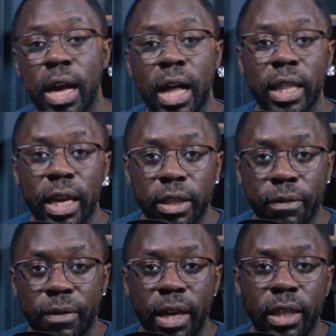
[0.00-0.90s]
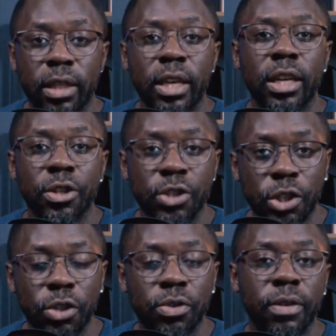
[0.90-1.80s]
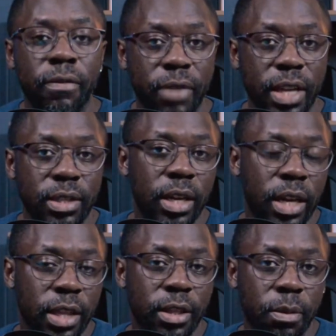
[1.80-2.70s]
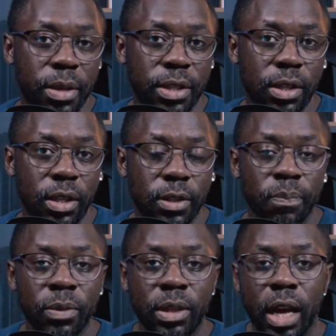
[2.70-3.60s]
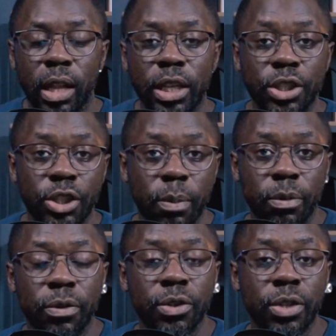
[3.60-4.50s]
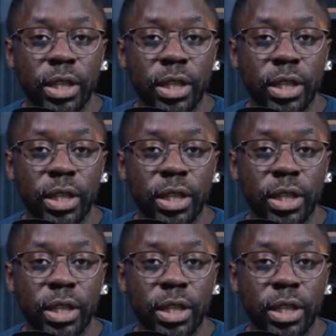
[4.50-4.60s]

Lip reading: I like the fact that they continue to invest in the business. Now let's jump over to the